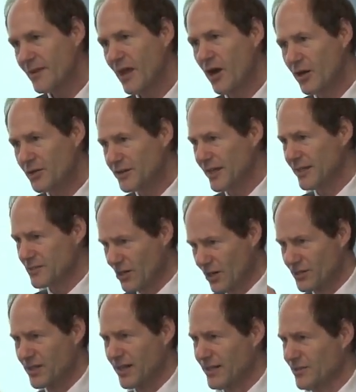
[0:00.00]
aren't they? It's
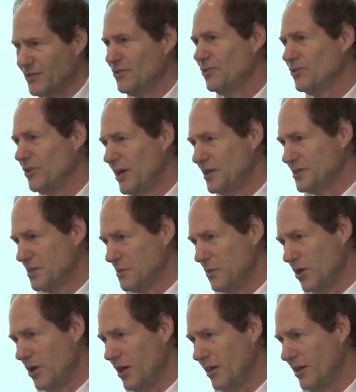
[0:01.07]
hard kind of to hold on to the
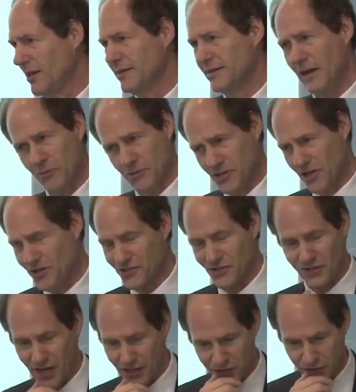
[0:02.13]
ball." That was also
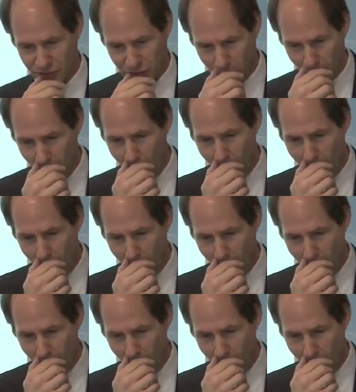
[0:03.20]
not true.